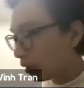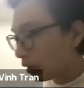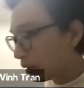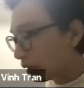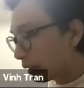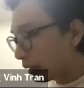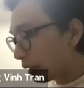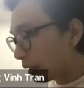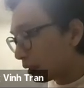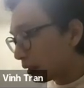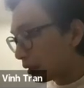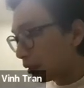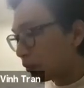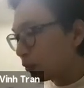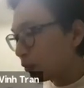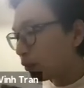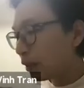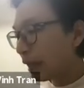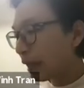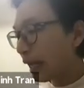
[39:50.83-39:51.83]
then you
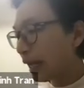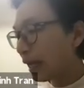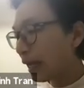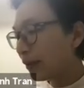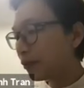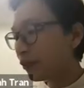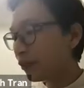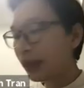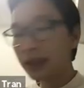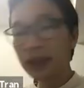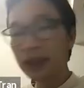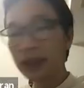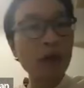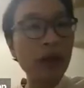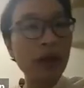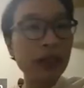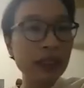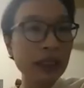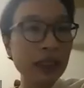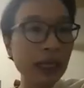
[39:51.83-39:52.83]
would have right
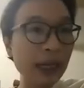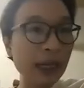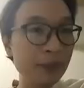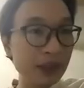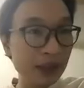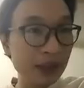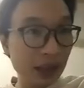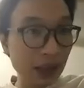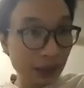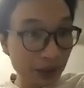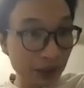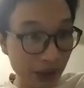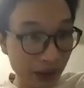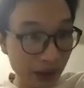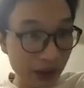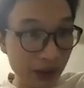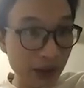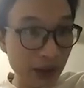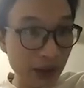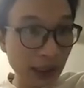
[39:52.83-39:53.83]
away that f is
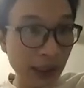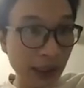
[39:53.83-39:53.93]
Lipschitz,